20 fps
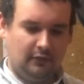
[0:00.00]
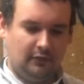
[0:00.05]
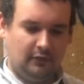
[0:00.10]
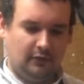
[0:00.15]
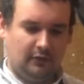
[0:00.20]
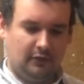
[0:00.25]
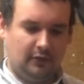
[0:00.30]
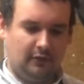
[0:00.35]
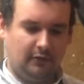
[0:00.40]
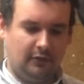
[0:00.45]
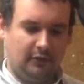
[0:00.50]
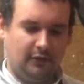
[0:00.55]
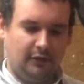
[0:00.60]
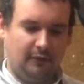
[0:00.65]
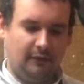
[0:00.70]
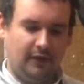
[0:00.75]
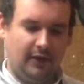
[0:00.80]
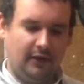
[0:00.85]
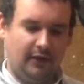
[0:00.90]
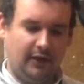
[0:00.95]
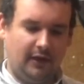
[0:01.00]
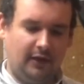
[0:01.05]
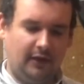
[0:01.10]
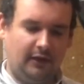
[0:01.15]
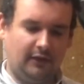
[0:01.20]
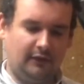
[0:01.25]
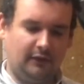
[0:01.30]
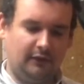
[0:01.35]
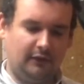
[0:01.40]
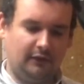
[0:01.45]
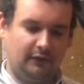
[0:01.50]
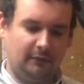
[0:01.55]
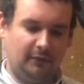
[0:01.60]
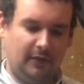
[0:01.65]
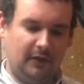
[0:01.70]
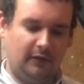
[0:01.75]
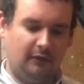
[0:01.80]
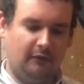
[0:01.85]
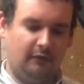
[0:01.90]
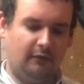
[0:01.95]
And I'm going to do that again because I just
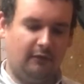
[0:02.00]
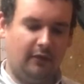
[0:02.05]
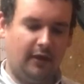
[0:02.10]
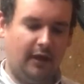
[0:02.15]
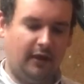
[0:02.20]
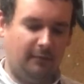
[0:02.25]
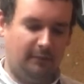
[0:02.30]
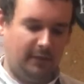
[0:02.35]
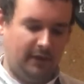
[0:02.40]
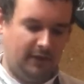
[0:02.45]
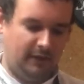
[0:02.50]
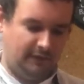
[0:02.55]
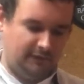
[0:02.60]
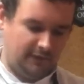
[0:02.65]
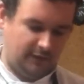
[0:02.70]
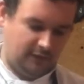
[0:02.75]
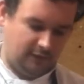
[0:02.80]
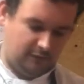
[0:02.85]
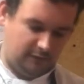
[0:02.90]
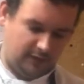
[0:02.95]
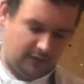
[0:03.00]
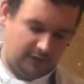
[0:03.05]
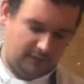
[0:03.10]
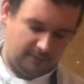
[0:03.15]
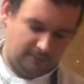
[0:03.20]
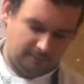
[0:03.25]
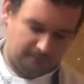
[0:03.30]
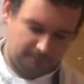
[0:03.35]
made a right pig's ear of that.